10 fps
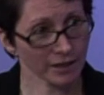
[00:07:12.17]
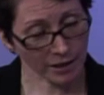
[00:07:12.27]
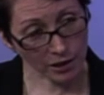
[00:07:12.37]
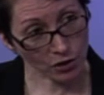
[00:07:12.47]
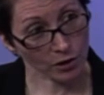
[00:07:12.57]

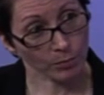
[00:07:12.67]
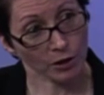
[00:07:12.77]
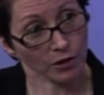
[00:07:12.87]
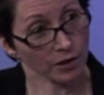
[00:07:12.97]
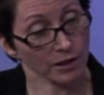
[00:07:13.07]
easily
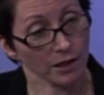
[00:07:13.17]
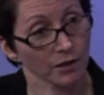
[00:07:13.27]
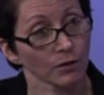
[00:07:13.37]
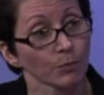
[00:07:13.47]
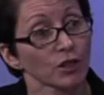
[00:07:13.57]
because of
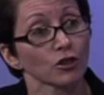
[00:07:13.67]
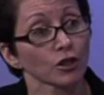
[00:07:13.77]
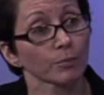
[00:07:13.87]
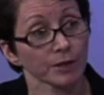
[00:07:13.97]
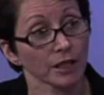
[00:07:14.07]
a
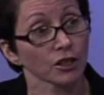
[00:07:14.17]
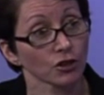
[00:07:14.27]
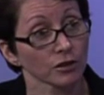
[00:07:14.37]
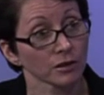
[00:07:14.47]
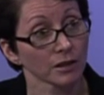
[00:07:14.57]

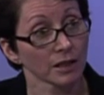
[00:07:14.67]
misinterpretation,